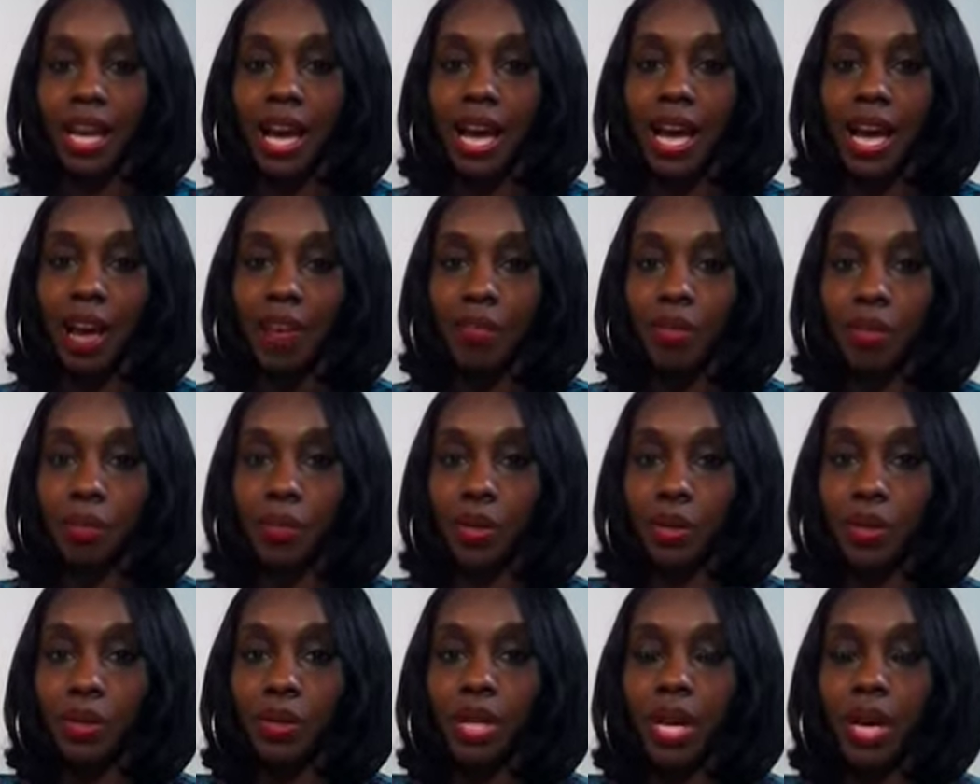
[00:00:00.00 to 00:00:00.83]
I have a
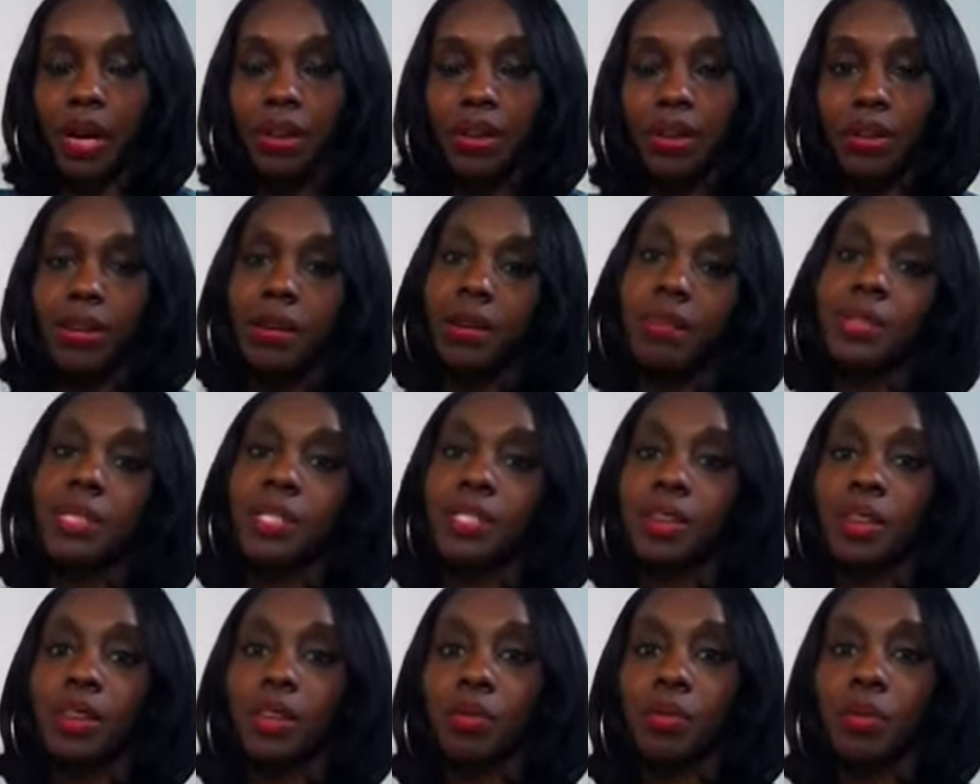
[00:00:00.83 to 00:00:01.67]
bowl down here that I'm
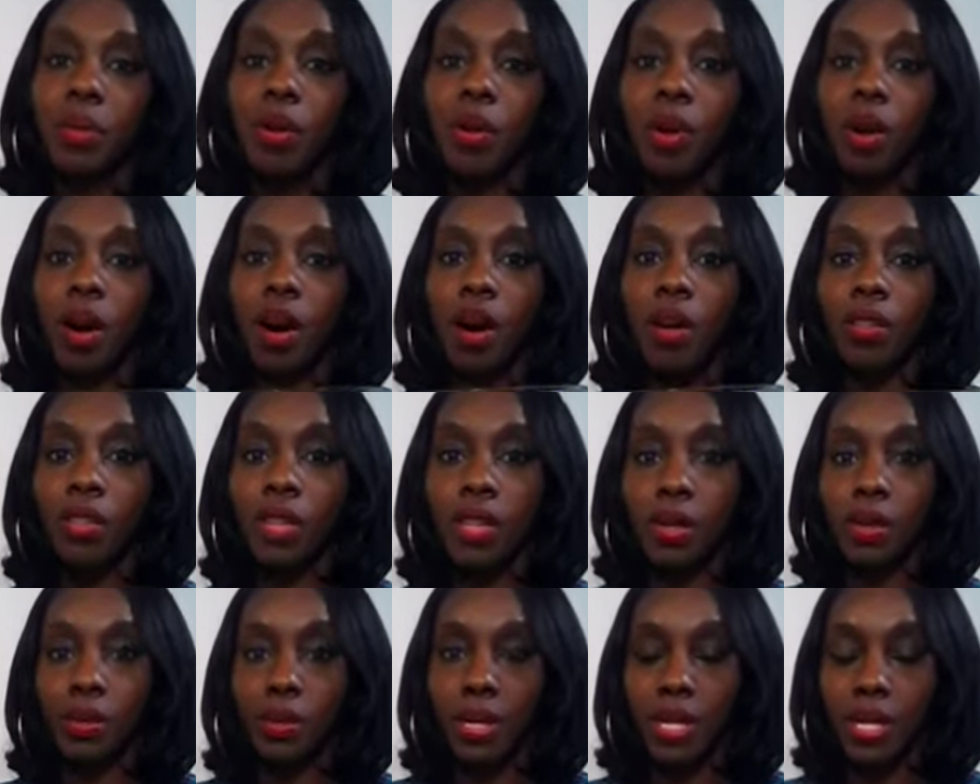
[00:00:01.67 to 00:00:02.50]
just going to pour all the
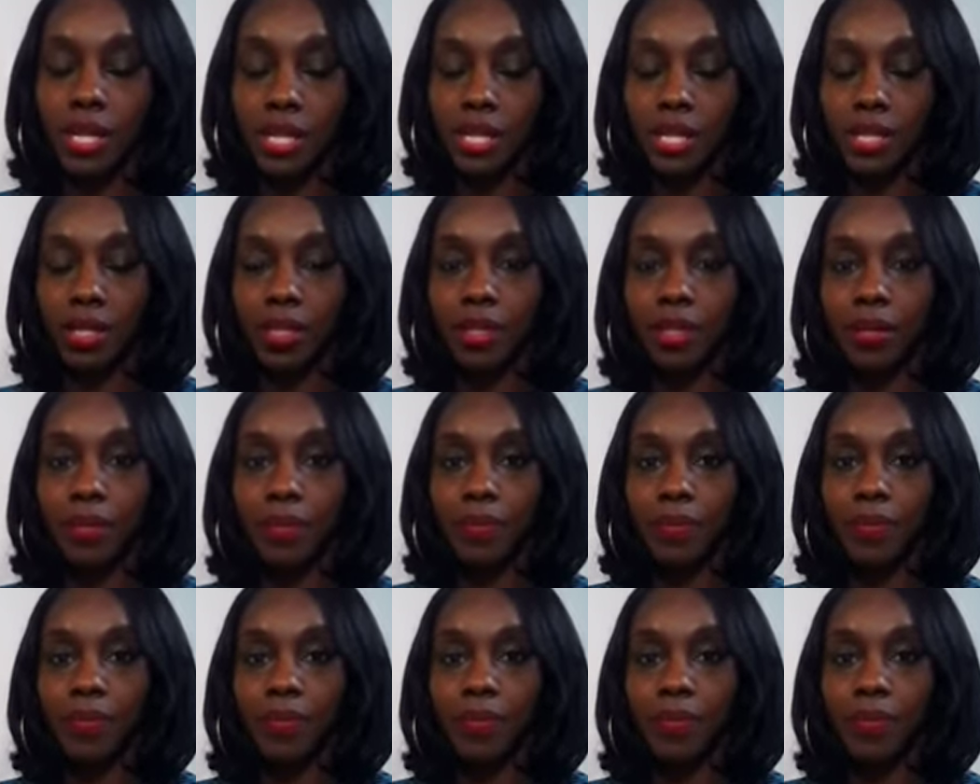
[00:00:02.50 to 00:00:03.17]
ingredients into.